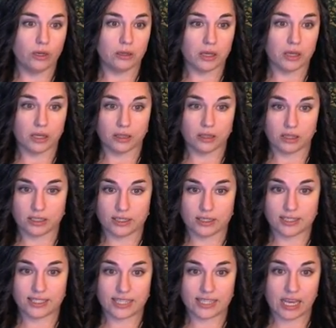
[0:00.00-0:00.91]
get the
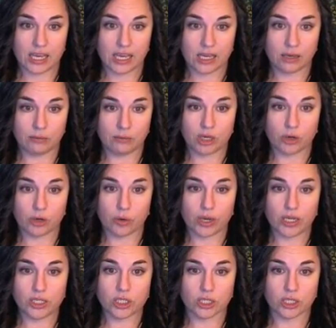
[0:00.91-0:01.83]
same
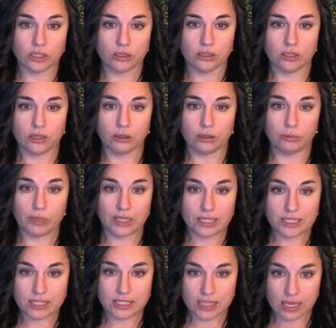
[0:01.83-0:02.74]
equation. It'll be
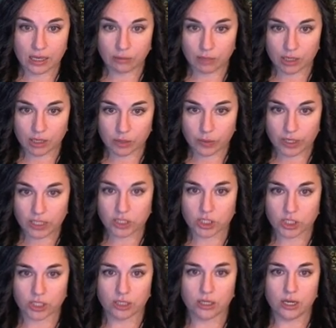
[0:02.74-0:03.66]
the same
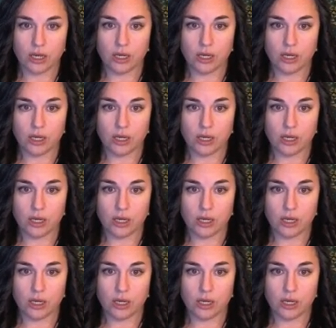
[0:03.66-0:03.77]
equation.